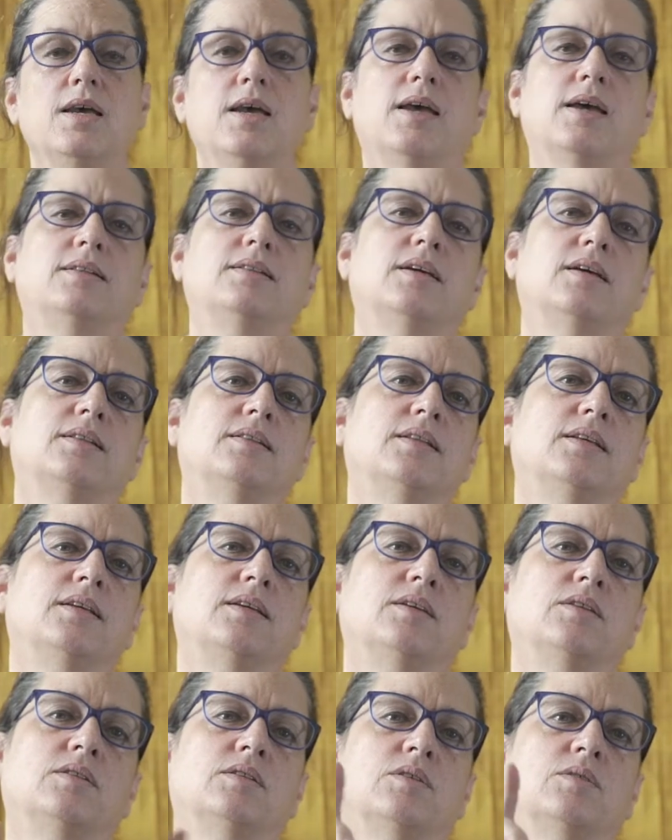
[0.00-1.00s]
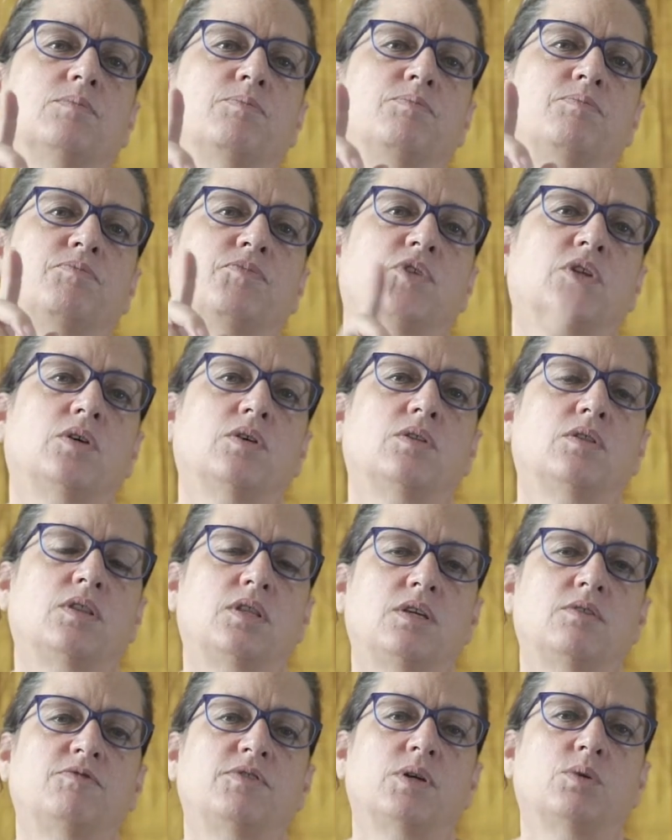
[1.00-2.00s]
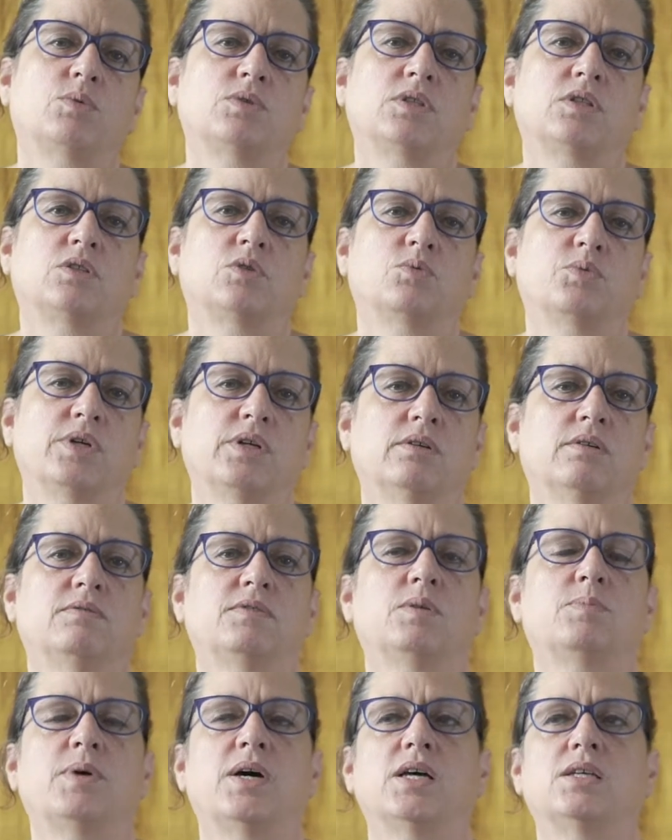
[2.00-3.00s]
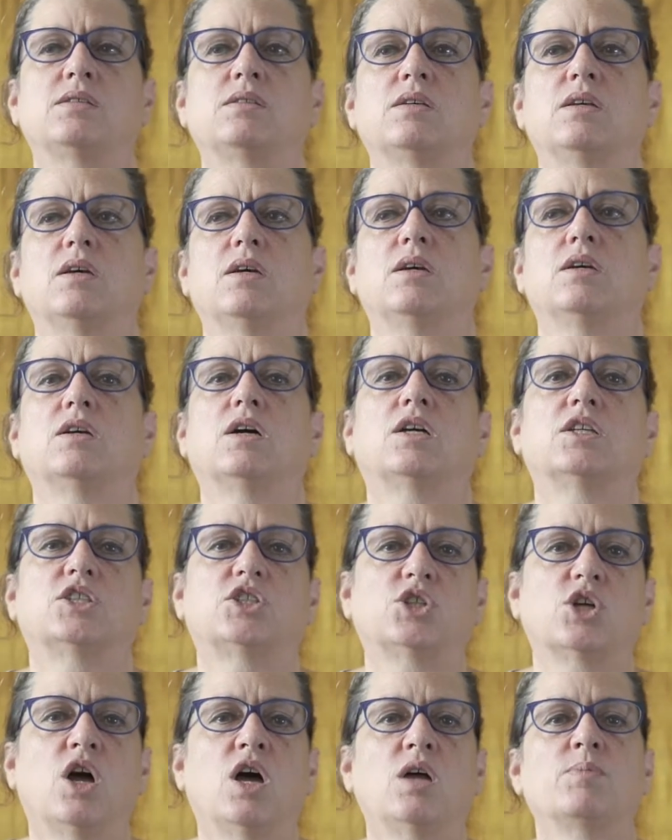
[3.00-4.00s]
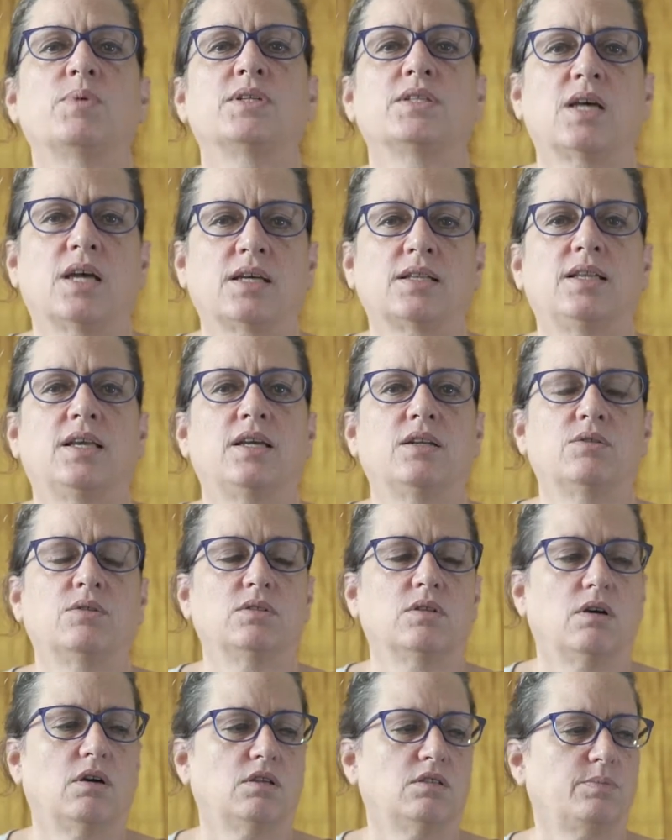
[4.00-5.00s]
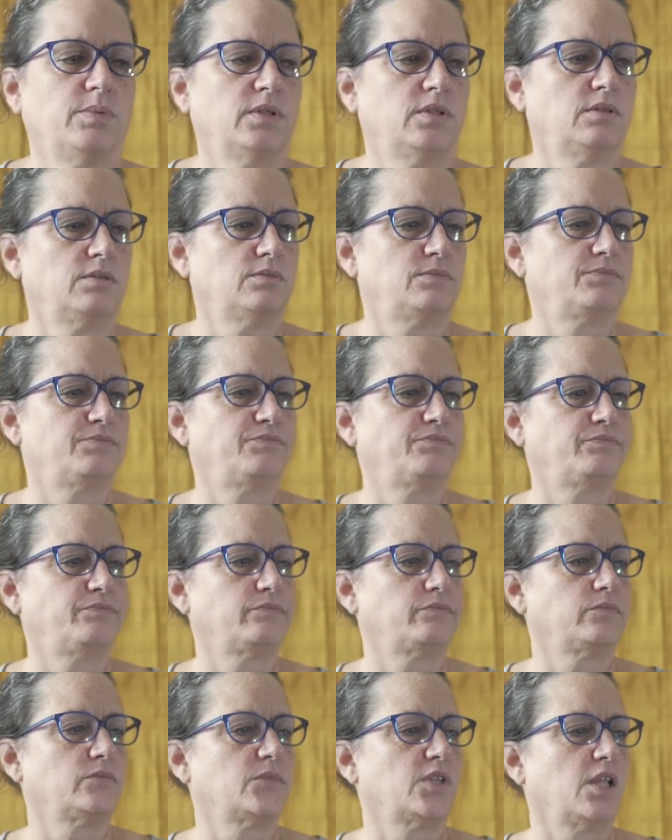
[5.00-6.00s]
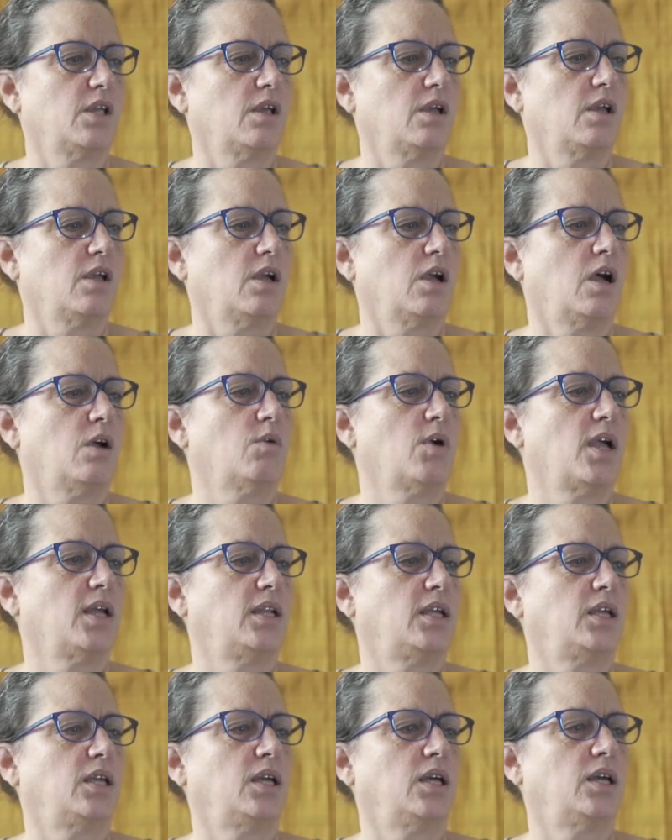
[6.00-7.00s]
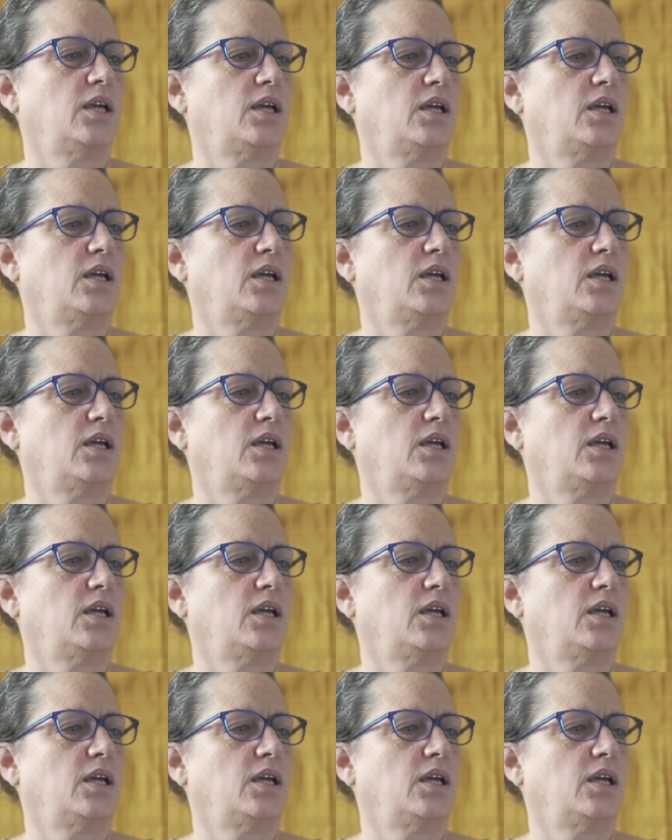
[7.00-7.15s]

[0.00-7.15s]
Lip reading: and then the thief that was at the rear of the bus got shot but died later in the hospital. Alrighty,